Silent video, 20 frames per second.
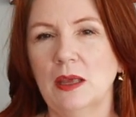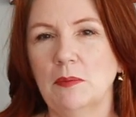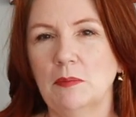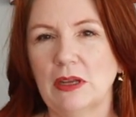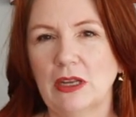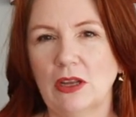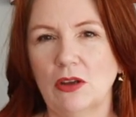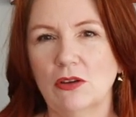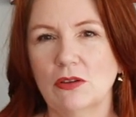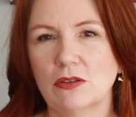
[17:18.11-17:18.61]

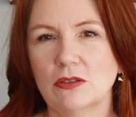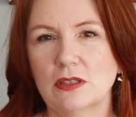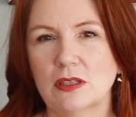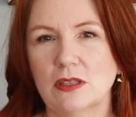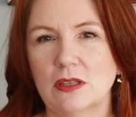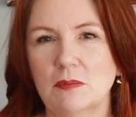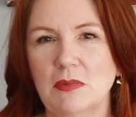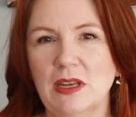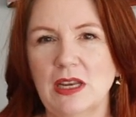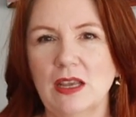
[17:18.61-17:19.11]
because
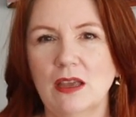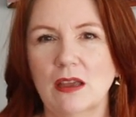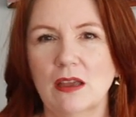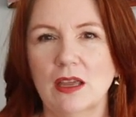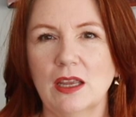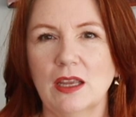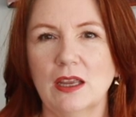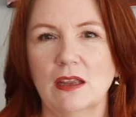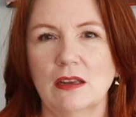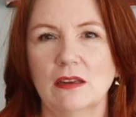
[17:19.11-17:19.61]
the minute
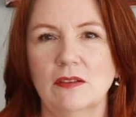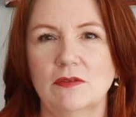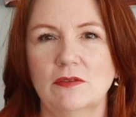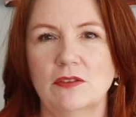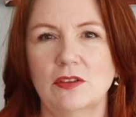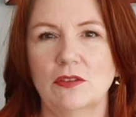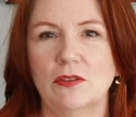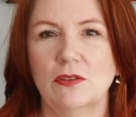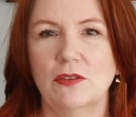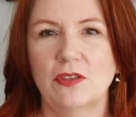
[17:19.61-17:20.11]
I kind of
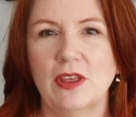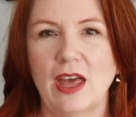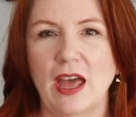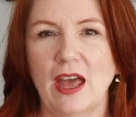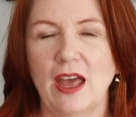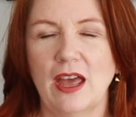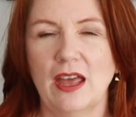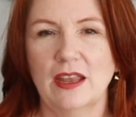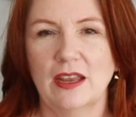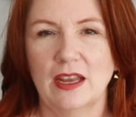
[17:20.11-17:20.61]
do
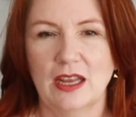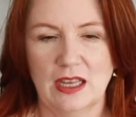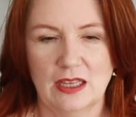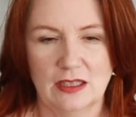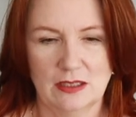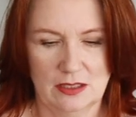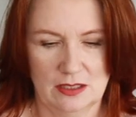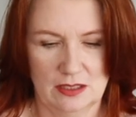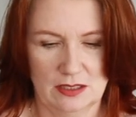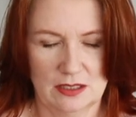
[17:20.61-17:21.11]
that,
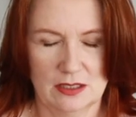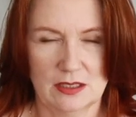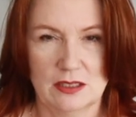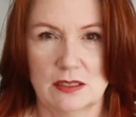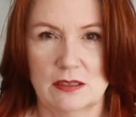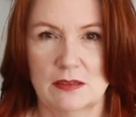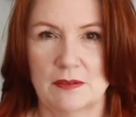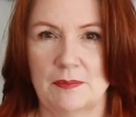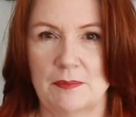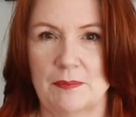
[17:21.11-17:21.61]

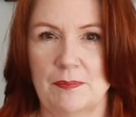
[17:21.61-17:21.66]
it's